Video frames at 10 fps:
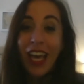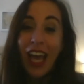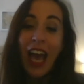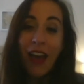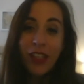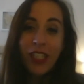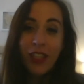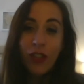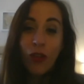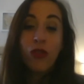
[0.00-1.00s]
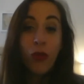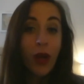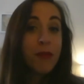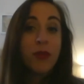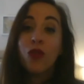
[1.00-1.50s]
having those new
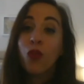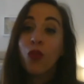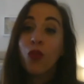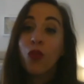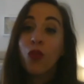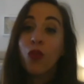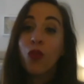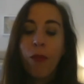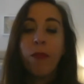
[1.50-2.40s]
items is wonderful,